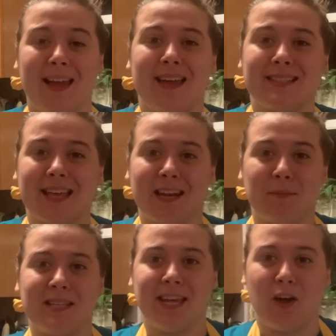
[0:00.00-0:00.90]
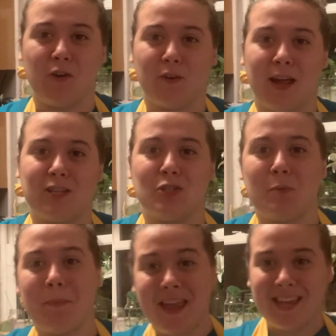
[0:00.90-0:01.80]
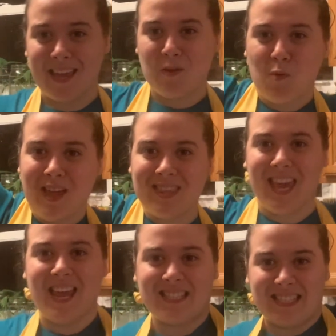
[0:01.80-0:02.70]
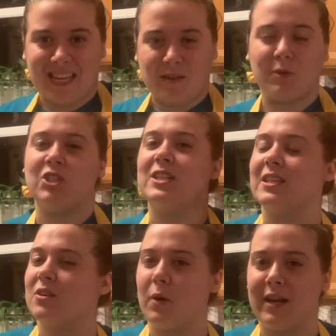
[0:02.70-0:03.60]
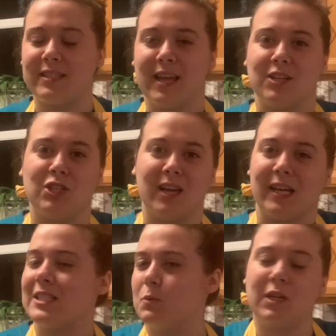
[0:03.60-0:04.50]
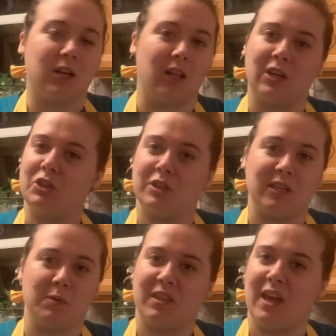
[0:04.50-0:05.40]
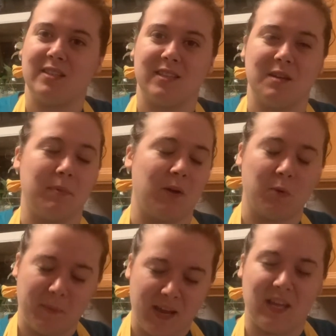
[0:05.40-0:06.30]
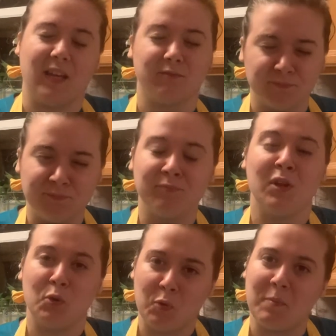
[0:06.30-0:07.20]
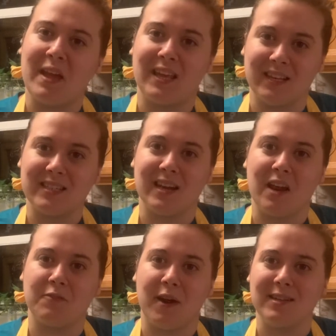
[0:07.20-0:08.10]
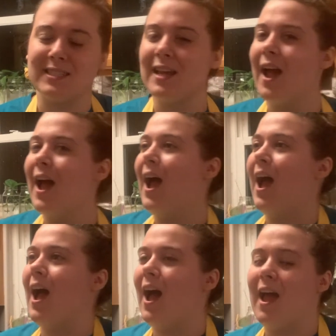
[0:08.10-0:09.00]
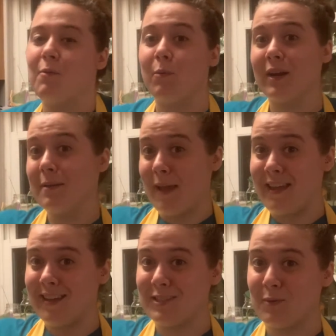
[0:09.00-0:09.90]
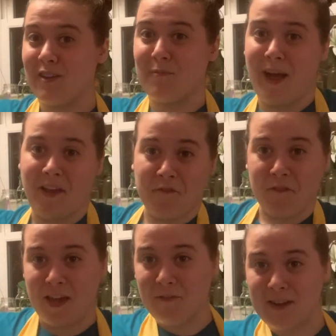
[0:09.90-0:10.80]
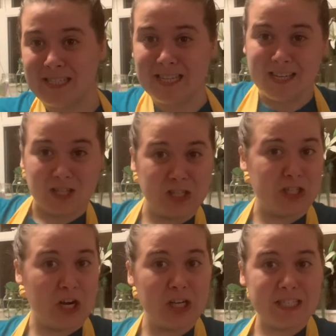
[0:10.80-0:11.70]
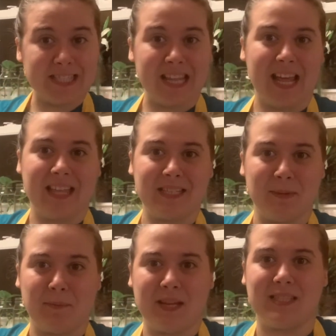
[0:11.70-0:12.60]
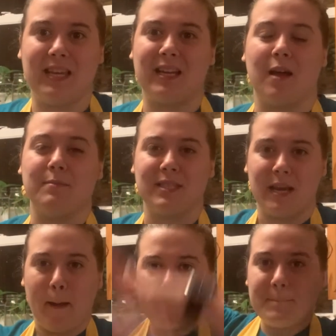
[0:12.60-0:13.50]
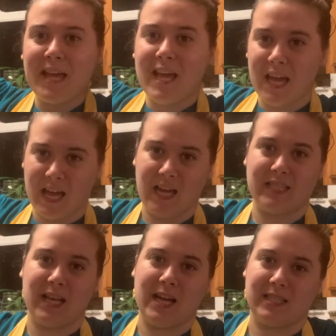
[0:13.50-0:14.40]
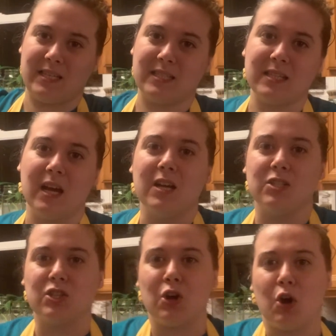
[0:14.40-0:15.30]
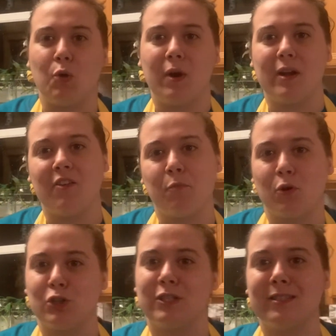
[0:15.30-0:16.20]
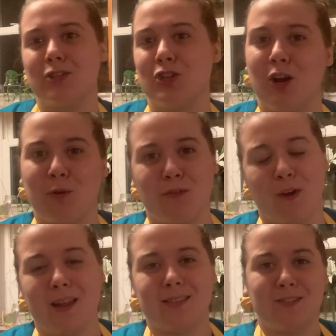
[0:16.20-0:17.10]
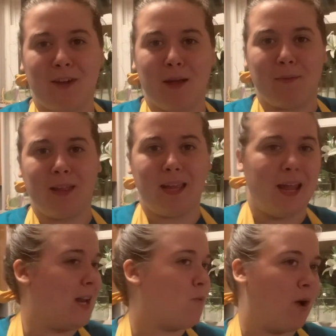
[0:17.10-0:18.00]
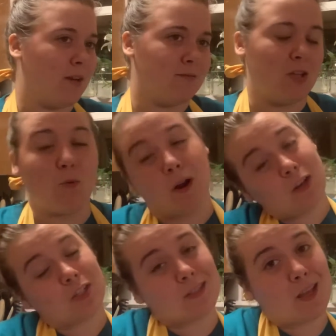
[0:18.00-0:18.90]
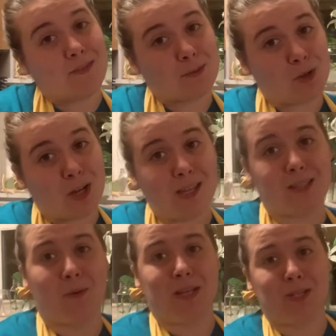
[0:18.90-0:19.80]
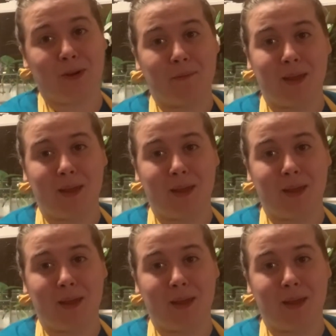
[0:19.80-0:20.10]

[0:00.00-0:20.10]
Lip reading: is letting me take over and do baking with Kacy, which isn't quite as catchy. I guess we could call it cooking with Kacy, but we're baking. We're baking tonight, friends. And what we're gonna make is one of my favorite desserts that I like to make because it comes in big sizes. So enough portions to share with friends, family, anyone that you wanna just give some cookies away to. I'm